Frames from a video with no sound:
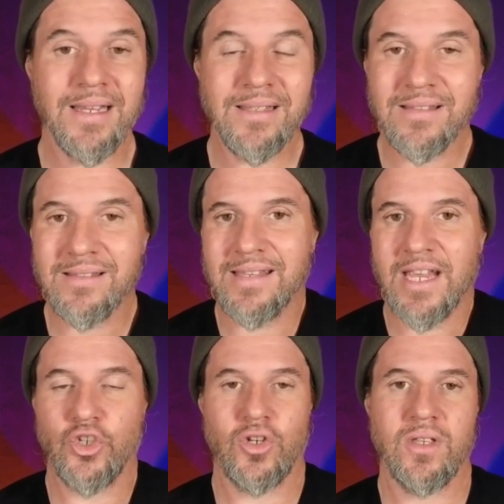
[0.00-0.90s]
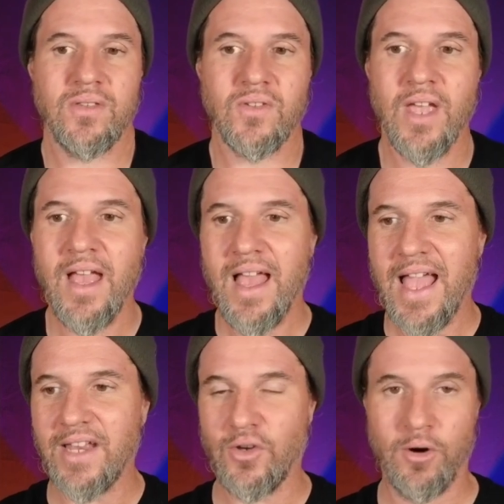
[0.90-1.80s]
sensations
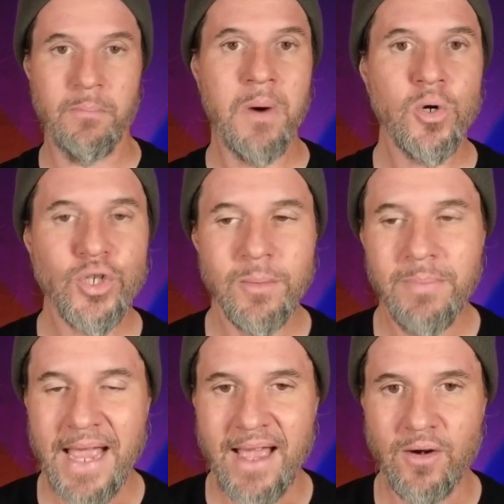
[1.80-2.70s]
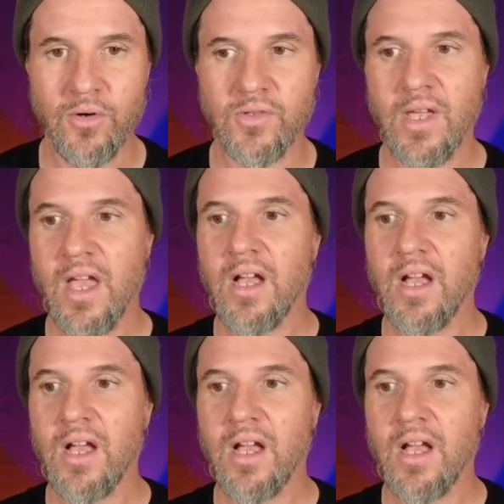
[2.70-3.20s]
and your emotion patterns.